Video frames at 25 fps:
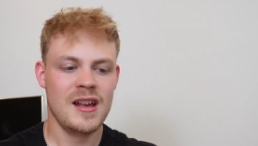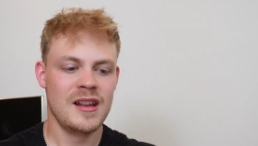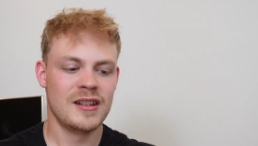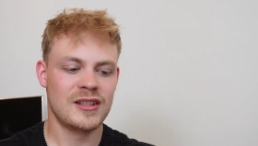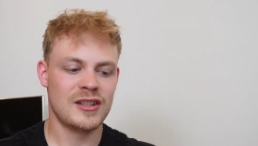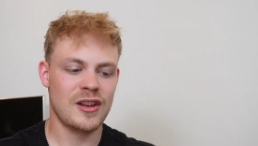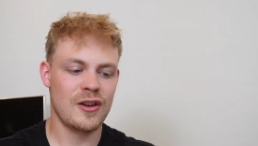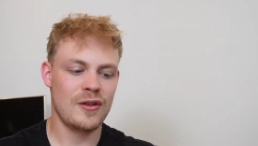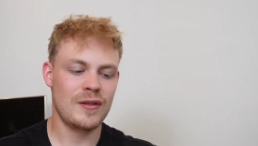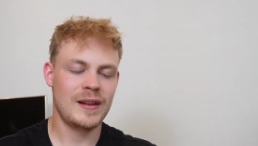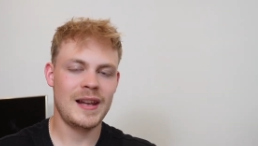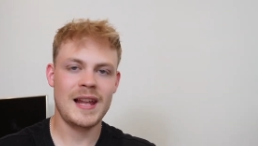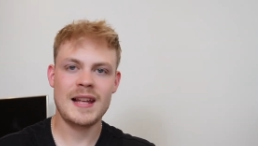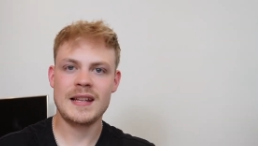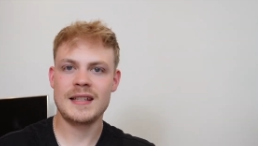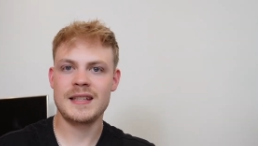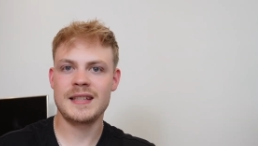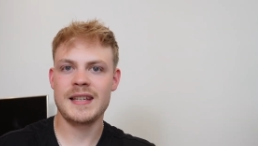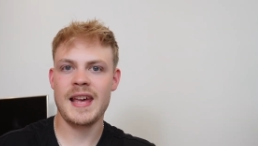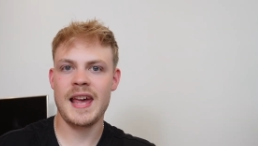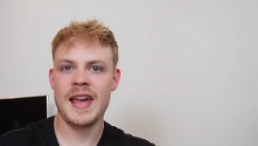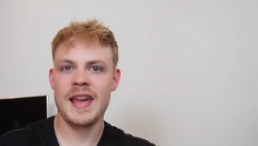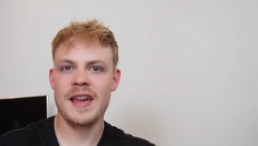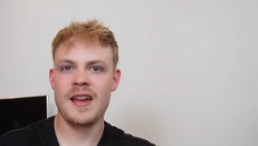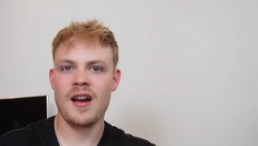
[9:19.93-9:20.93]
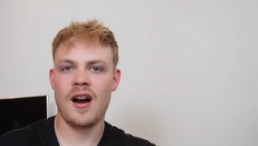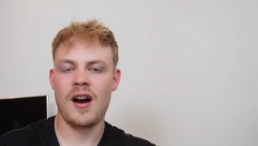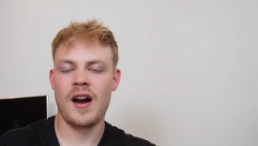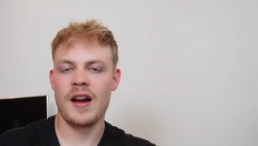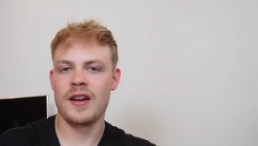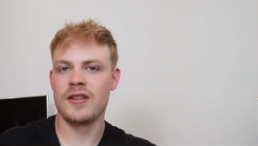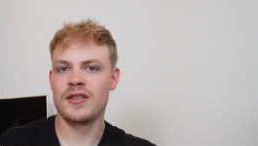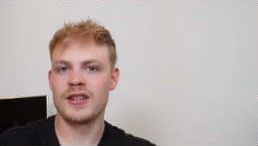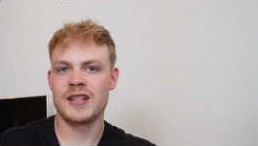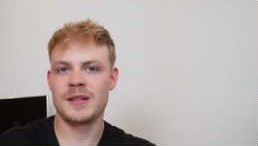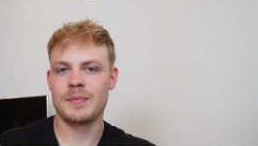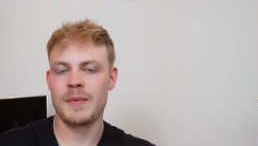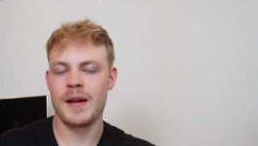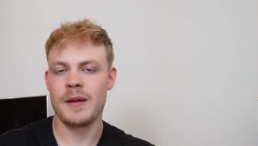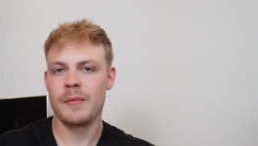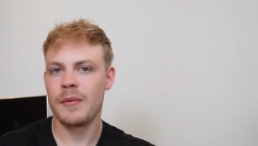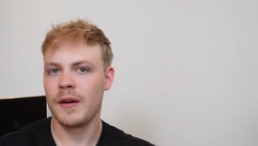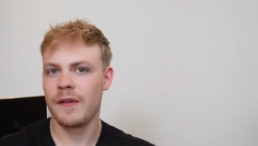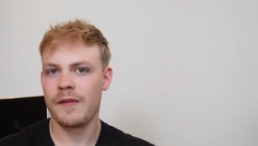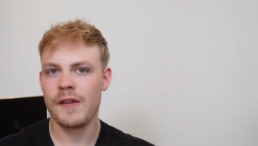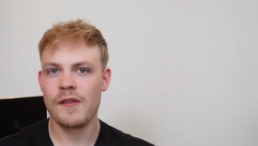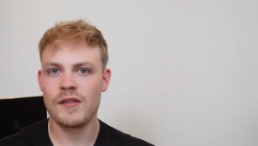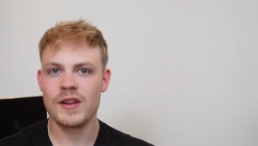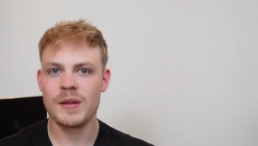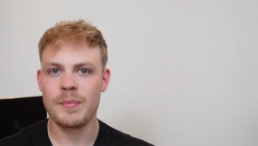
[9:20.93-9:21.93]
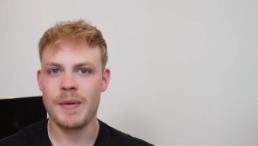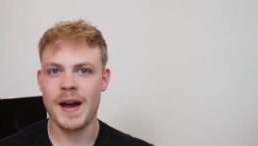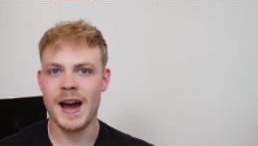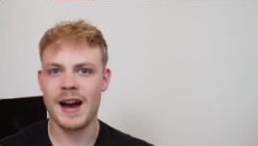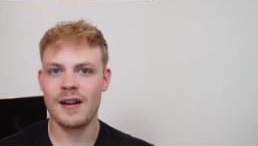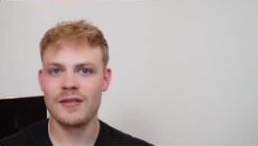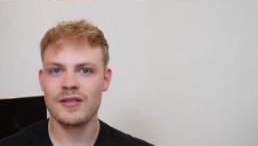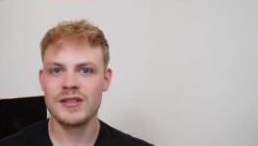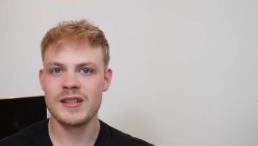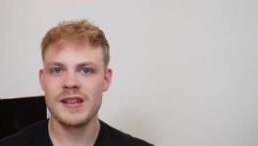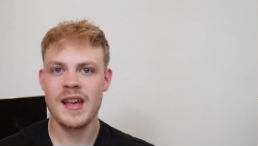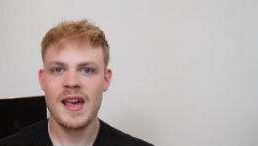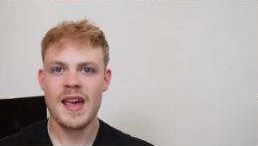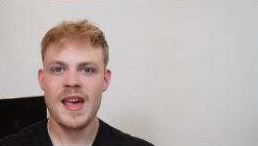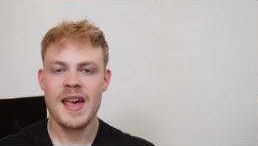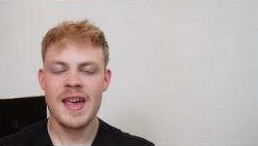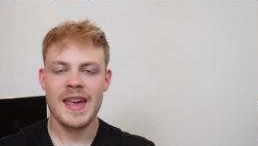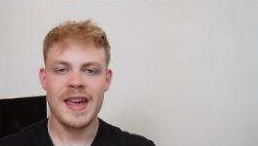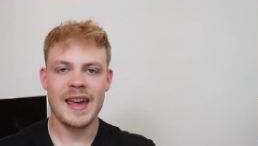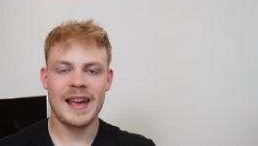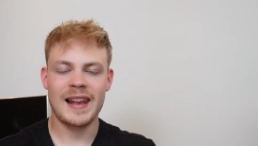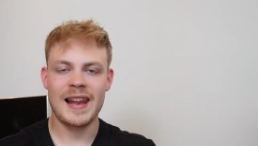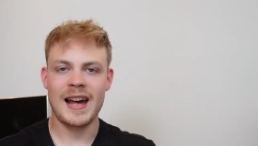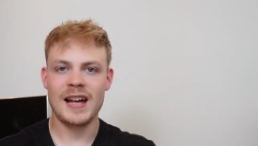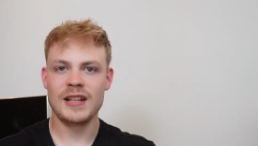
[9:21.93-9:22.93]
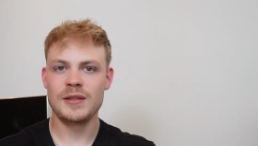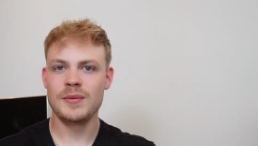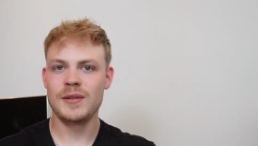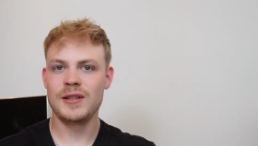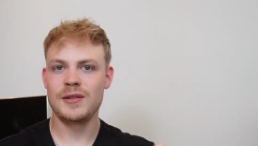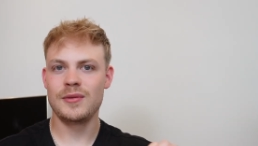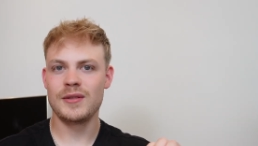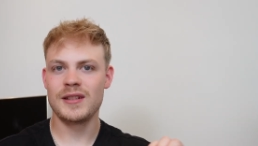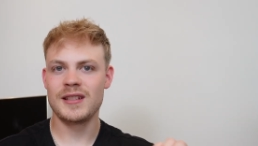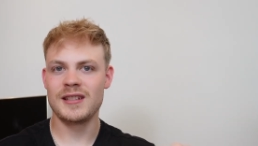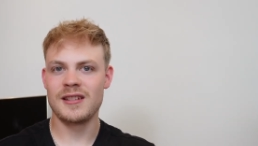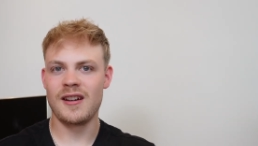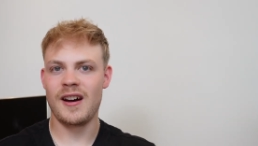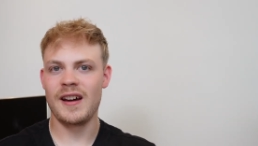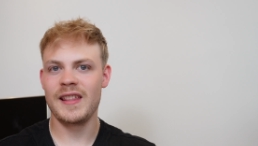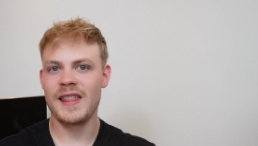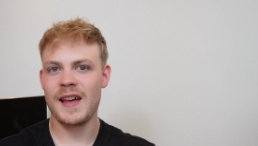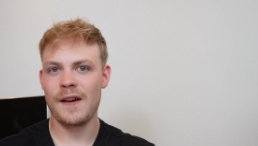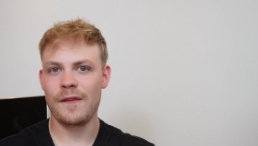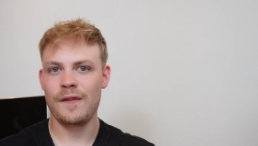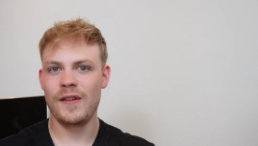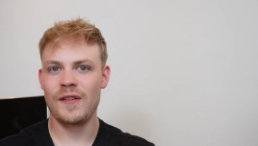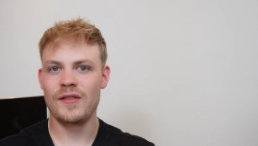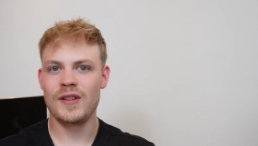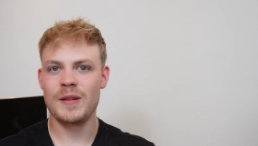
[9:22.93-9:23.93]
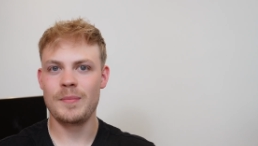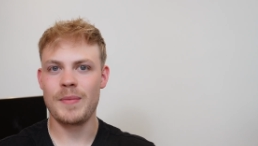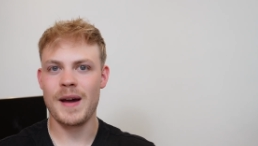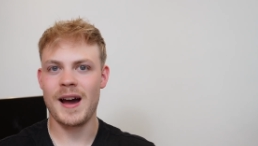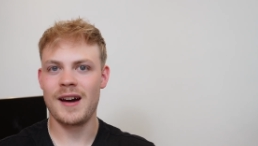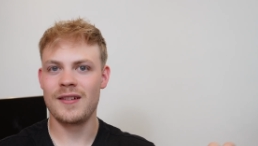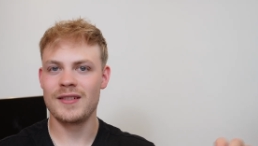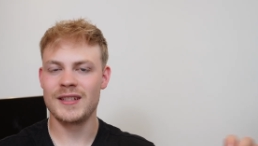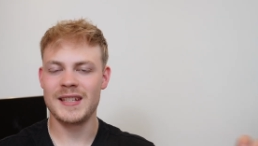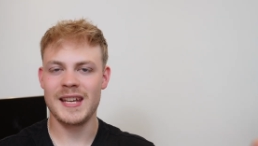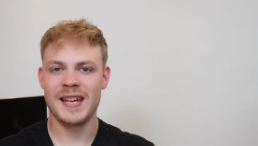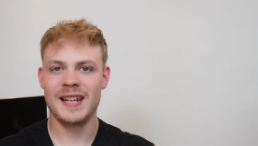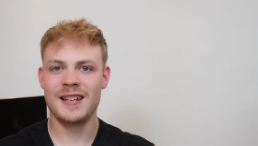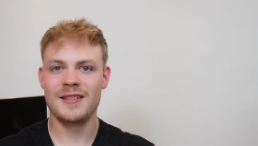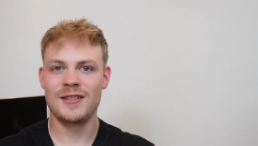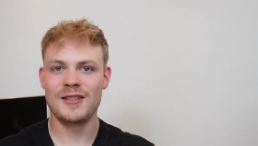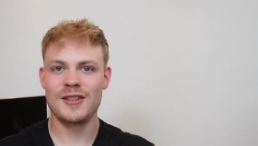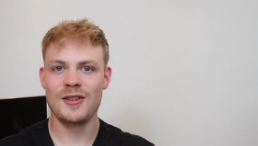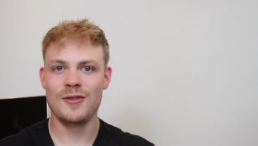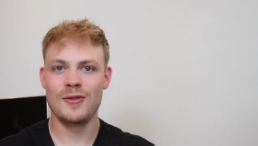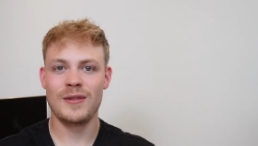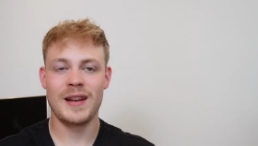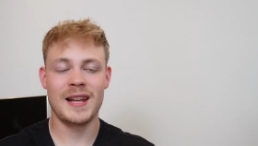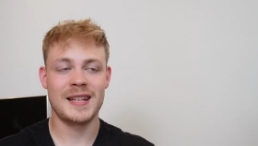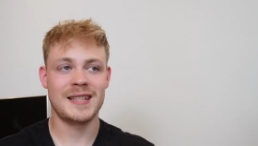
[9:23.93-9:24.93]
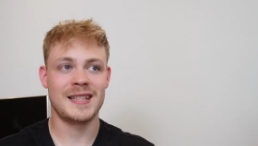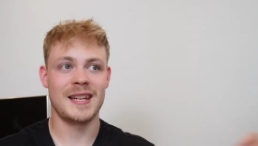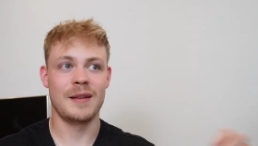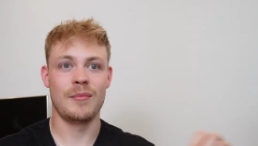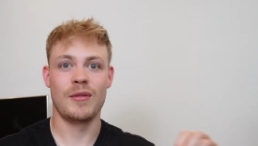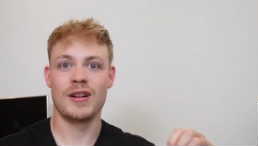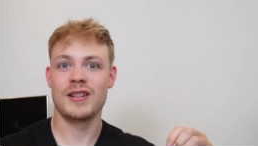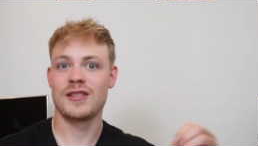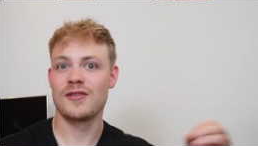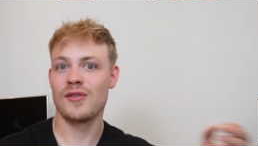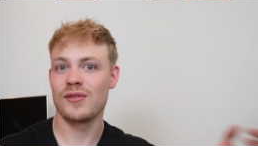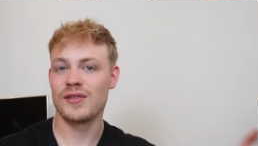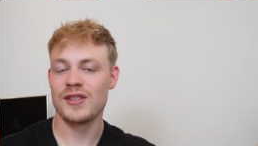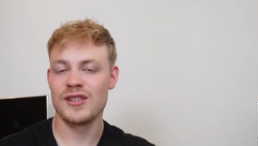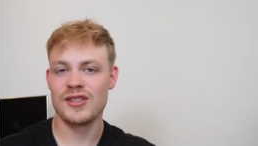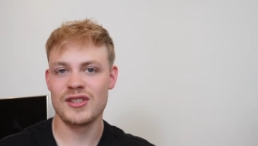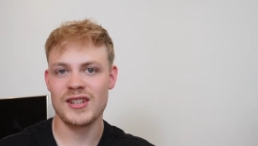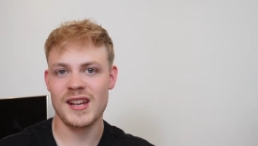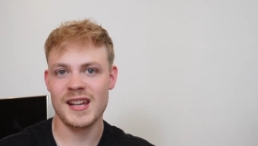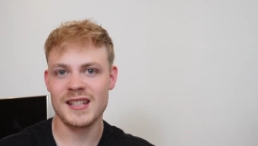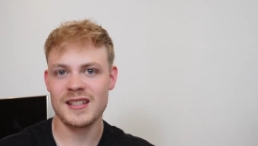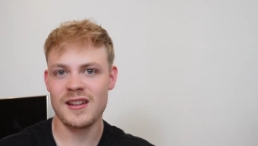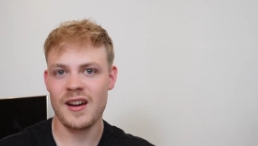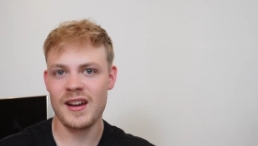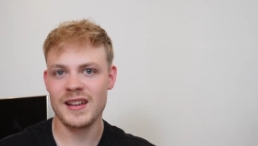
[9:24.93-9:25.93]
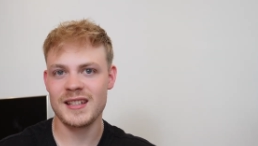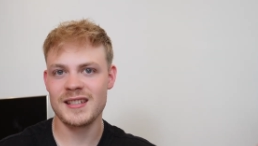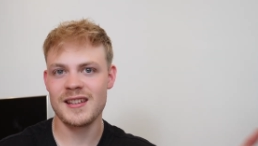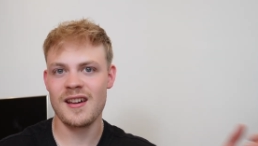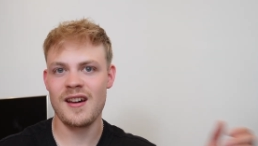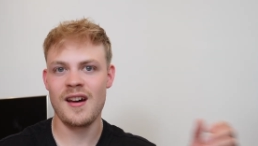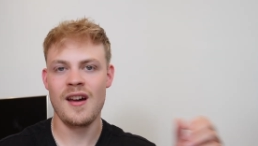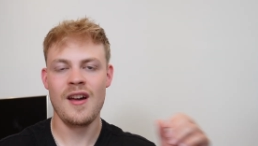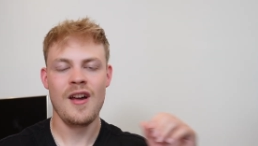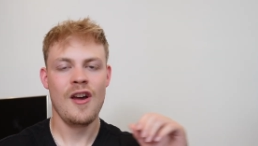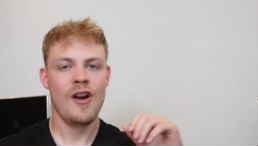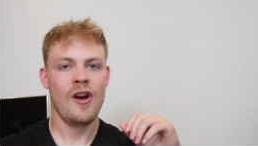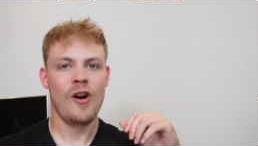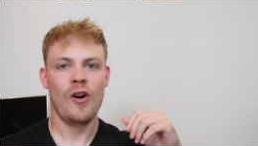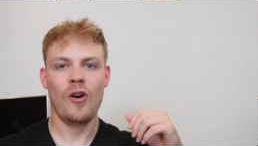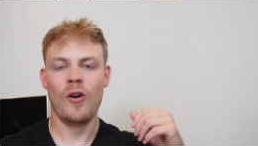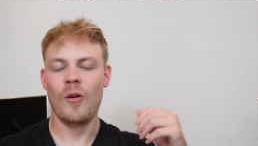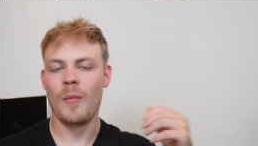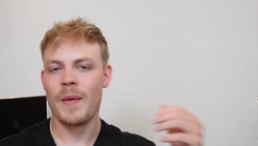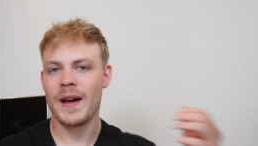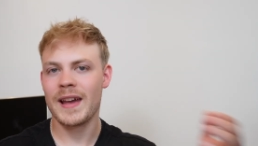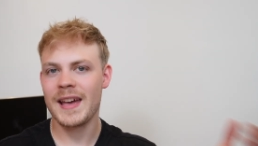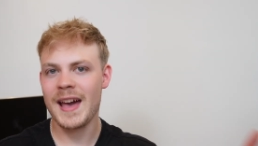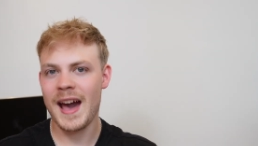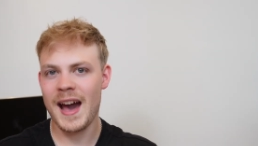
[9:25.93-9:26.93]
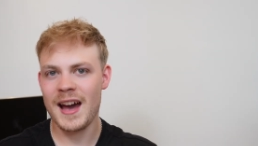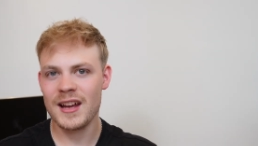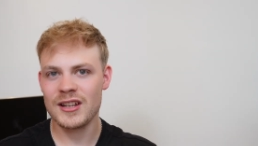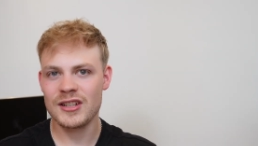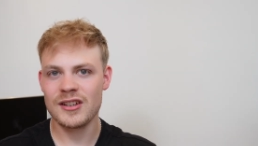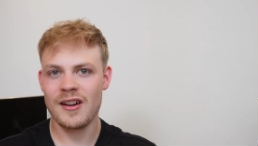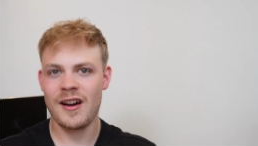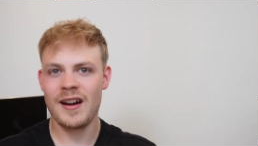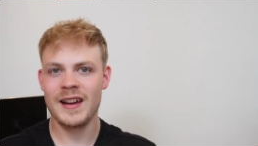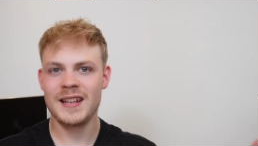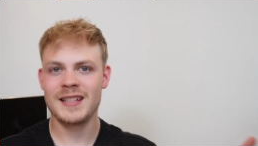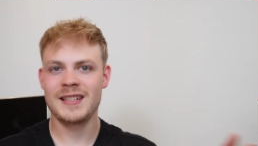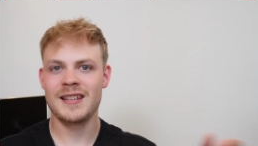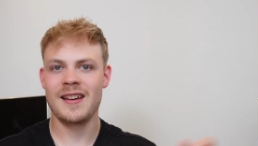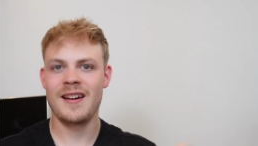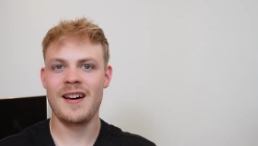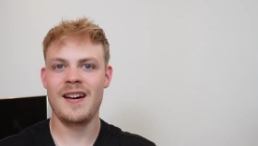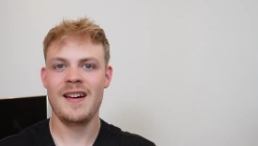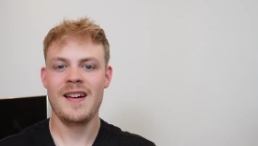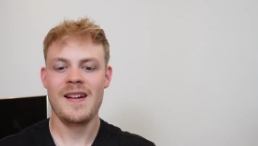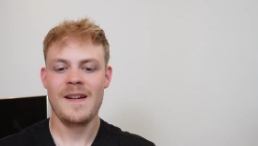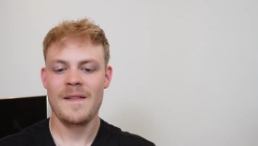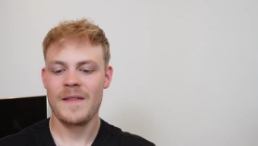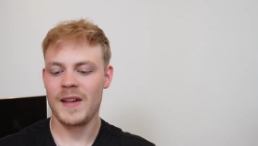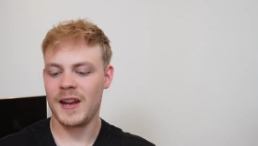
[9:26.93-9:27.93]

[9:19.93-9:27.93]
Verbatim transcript: So let's say I underspend by £50. It allows me to assign that £50 into, let's say, my stocks and shares ISA or my cash ISA.